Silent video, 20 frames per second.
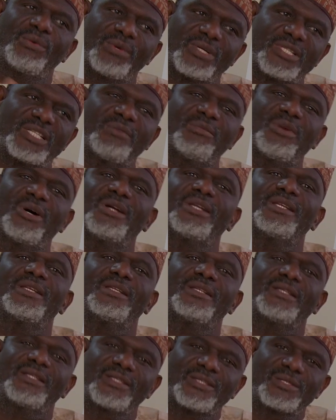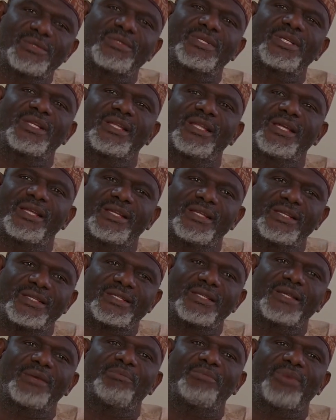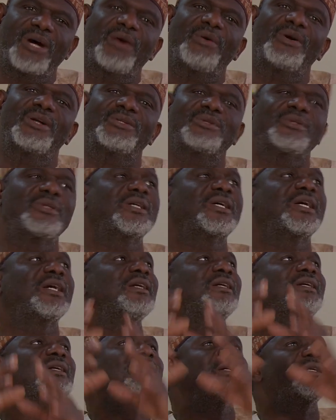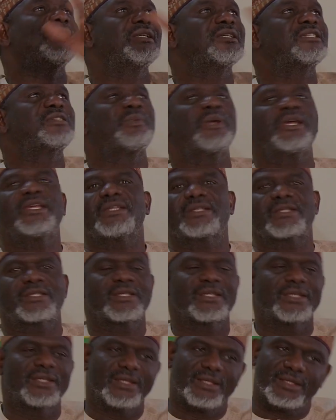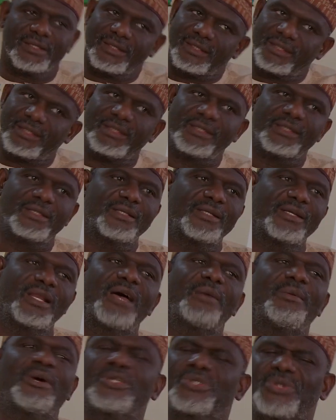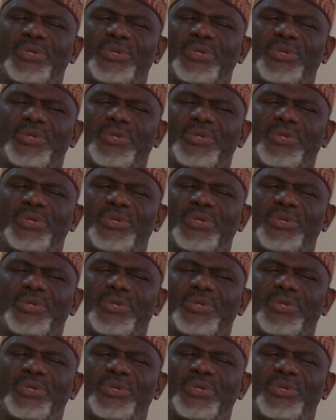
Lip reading: What about institution that is empowered to look the space. Nama.